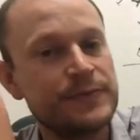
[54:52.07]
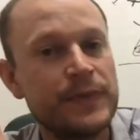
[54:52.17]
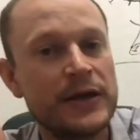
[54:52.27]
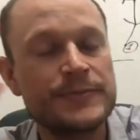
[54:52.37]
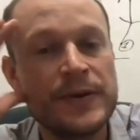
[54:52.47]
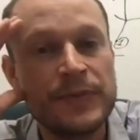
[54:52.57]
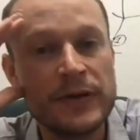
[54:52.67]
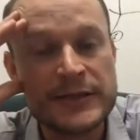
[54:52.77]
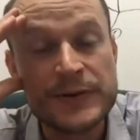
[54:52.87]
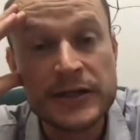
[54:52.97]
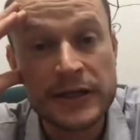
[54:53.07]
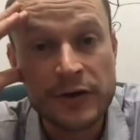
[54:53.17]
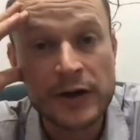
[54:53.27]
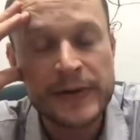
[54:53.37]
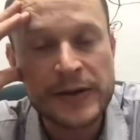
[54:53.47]
as people, especially in
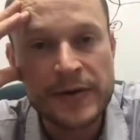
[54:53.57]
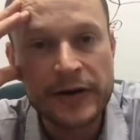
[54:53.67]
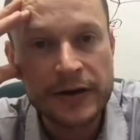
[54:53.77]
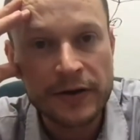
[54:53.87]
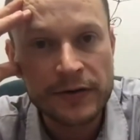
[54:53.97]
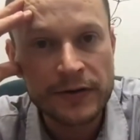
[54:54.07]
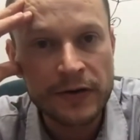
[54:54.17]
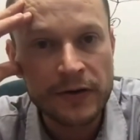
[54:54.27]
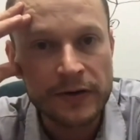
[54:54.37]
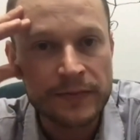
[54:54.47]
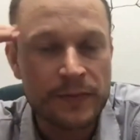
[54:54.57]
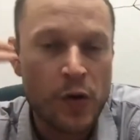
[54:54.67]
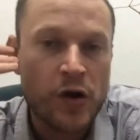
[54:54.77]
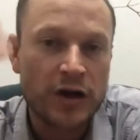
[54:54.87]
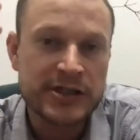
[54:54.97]
Europe and America, are, are more
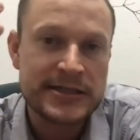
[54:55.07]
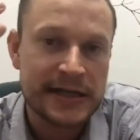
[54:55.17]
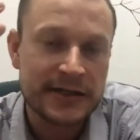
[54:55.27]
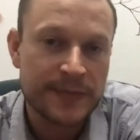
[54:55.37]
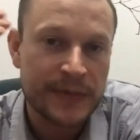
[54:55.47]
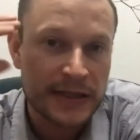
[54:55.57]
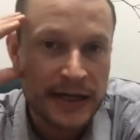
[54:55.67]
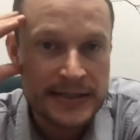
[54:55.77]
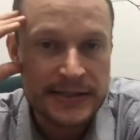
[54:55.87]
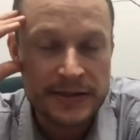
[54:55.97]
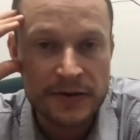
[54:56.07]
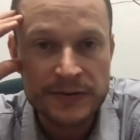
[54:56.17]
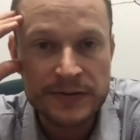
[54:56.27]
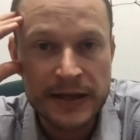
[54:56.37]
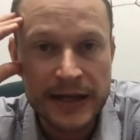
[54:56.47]
consciously adopting lights that
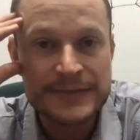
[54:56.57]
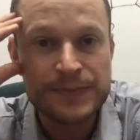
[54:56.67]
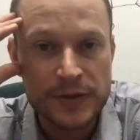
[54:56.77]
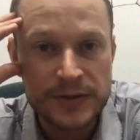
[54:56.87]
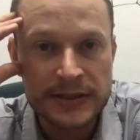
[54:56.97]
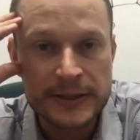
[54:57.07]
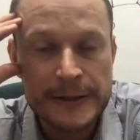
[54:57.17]
aren't as pollutant.